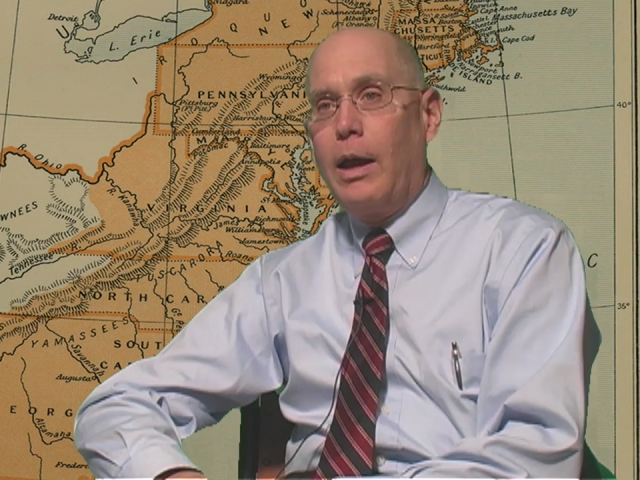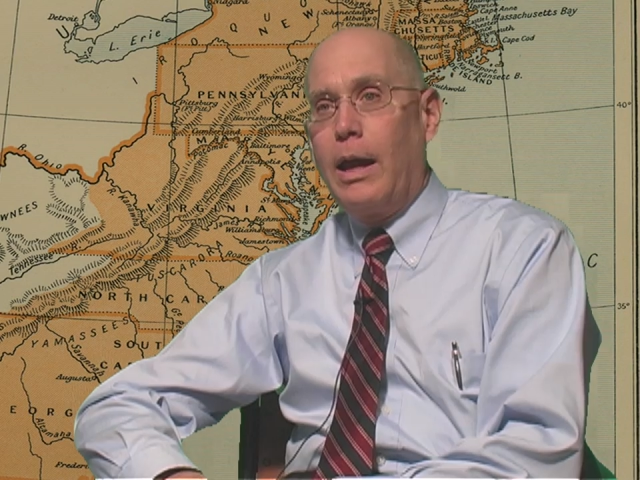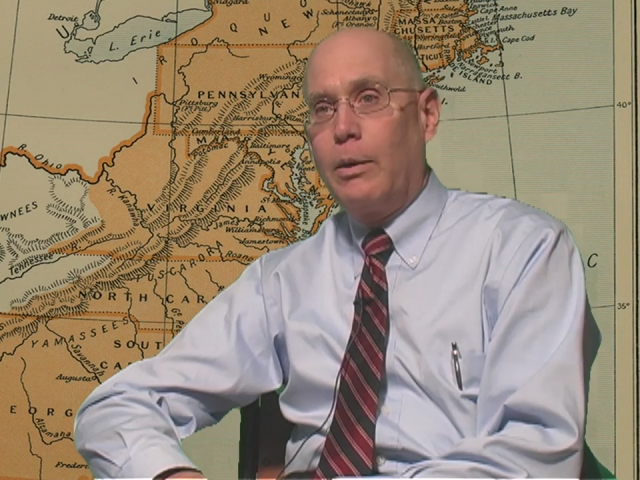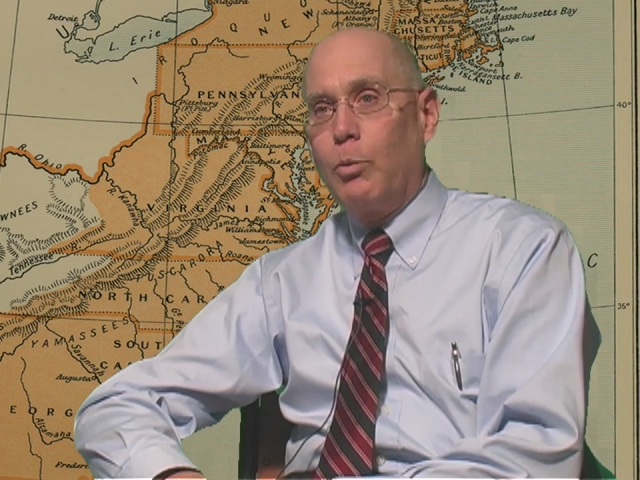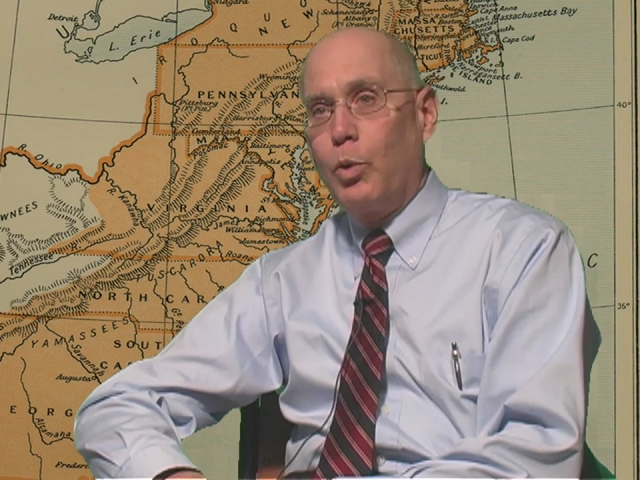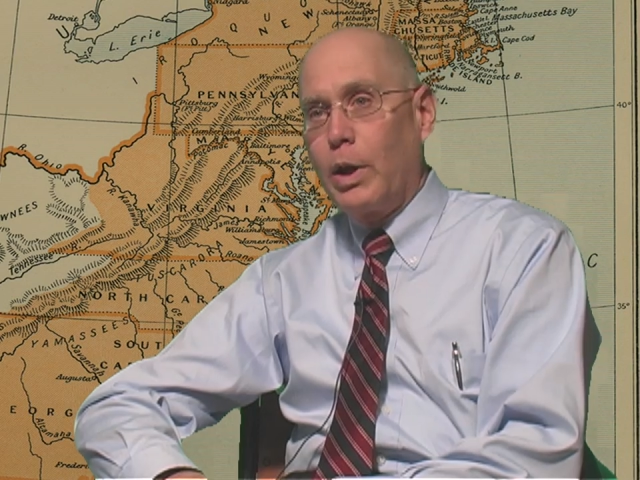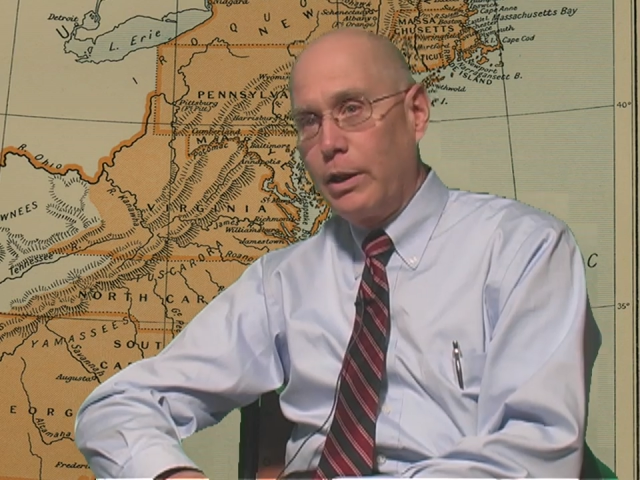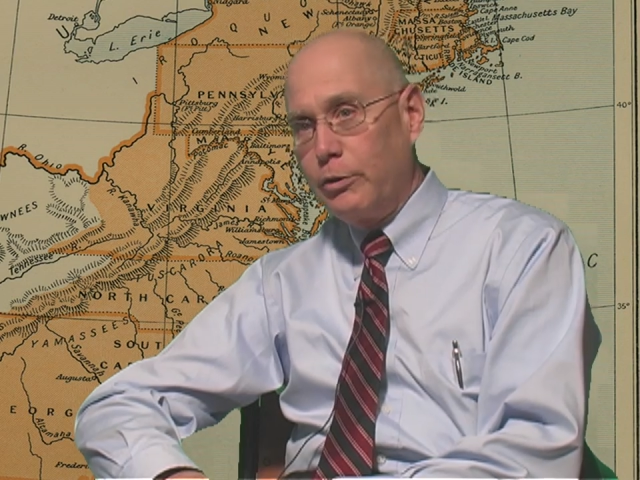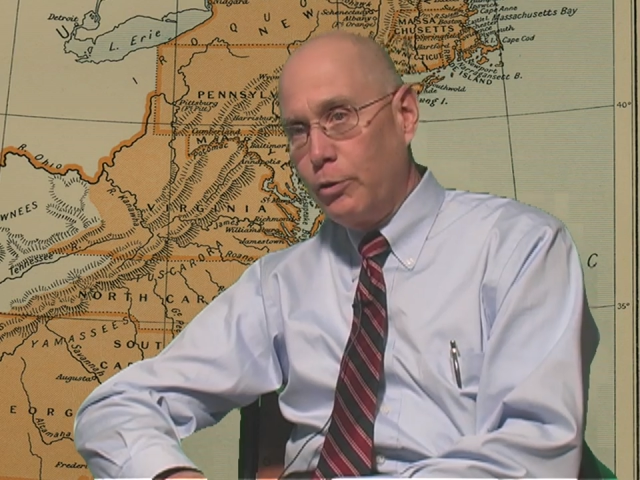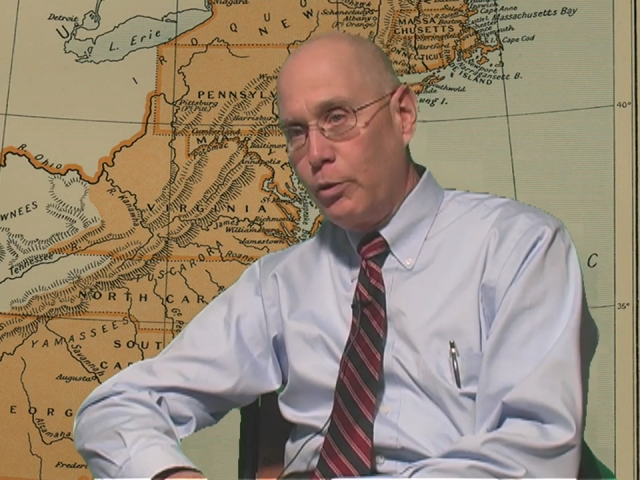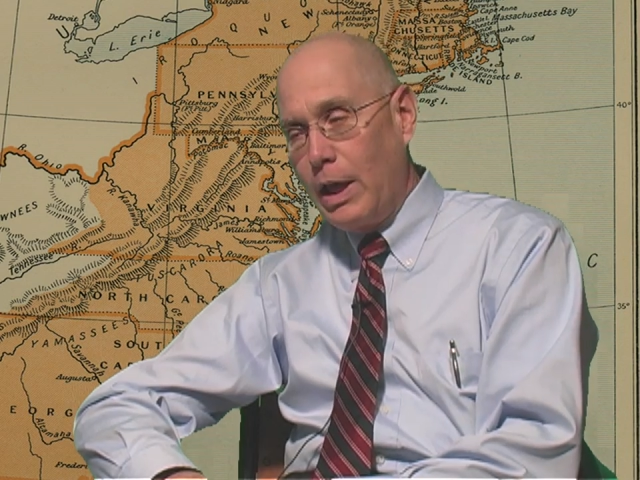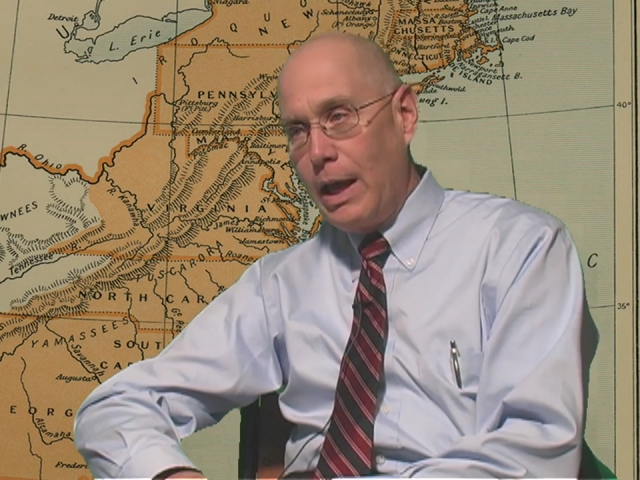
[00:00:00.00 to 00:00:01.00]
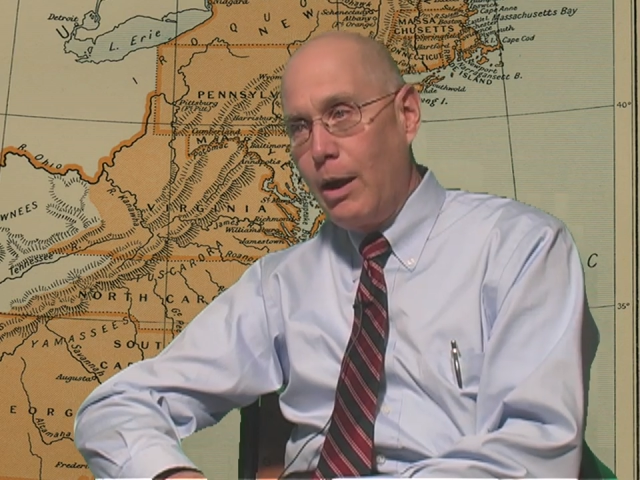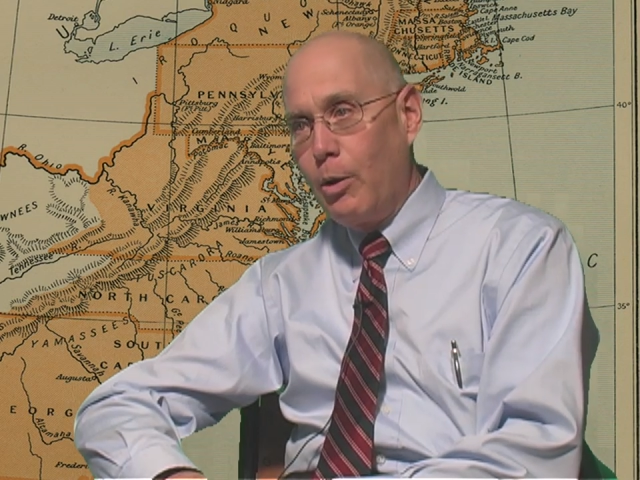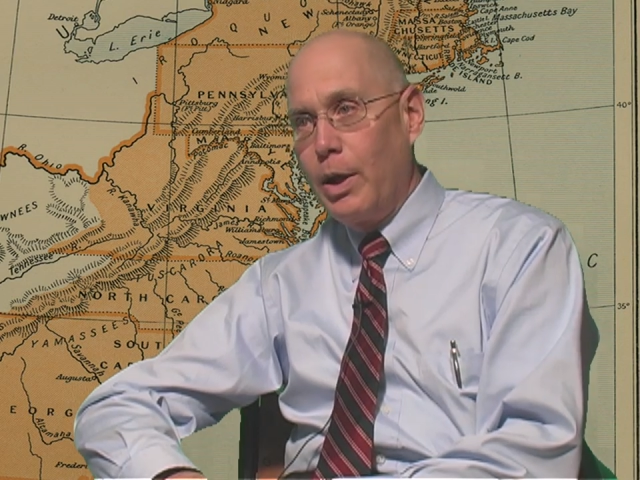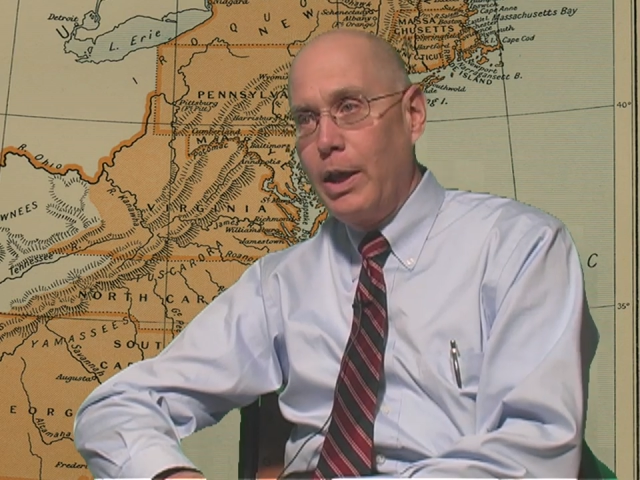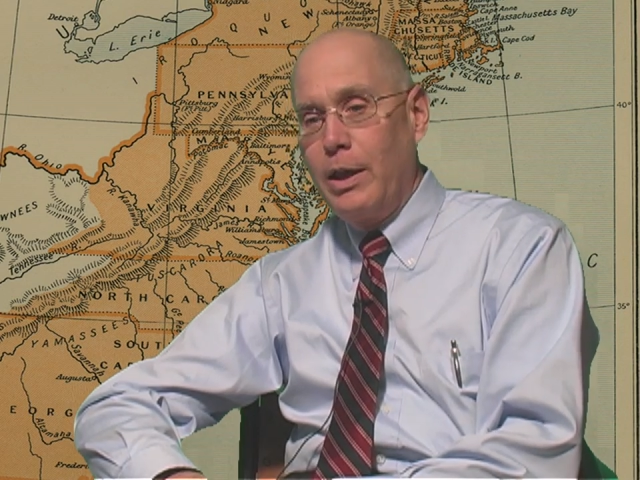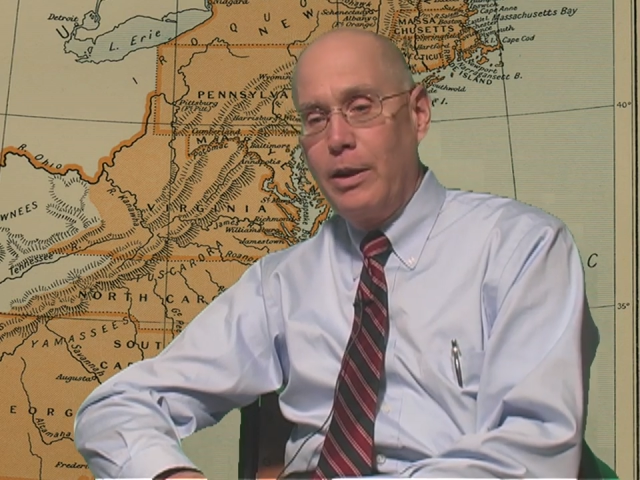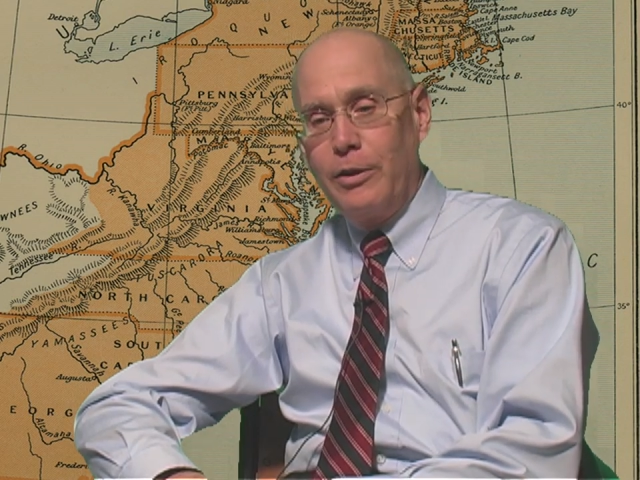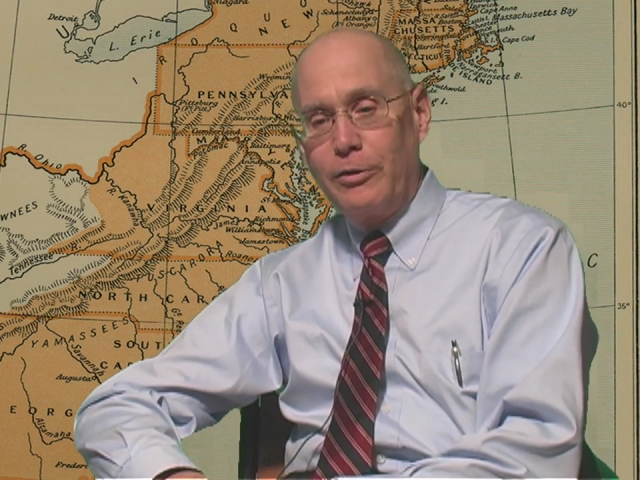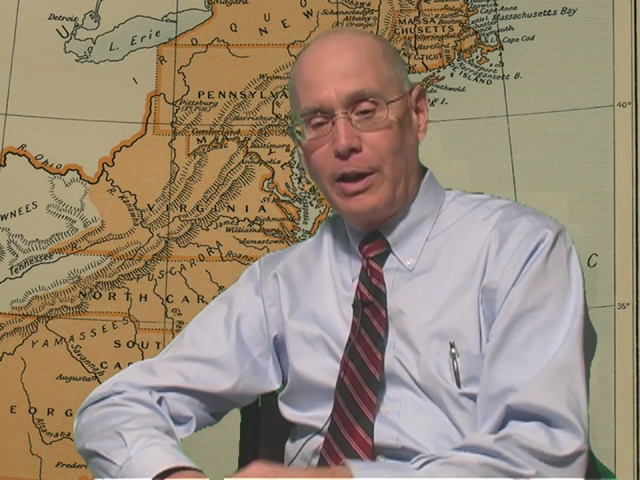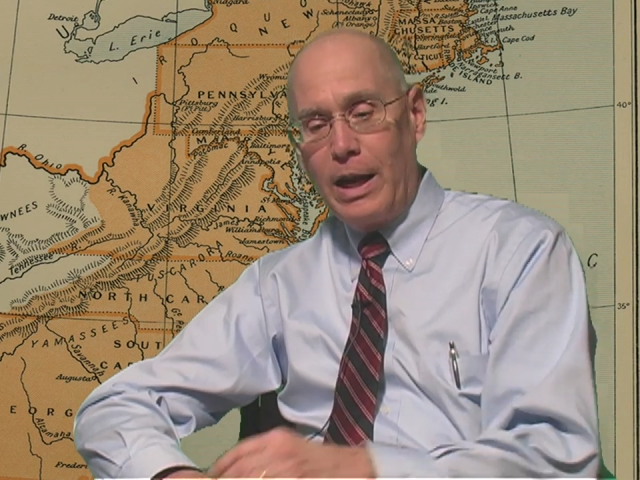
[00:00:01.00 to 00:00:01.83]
And what I do now is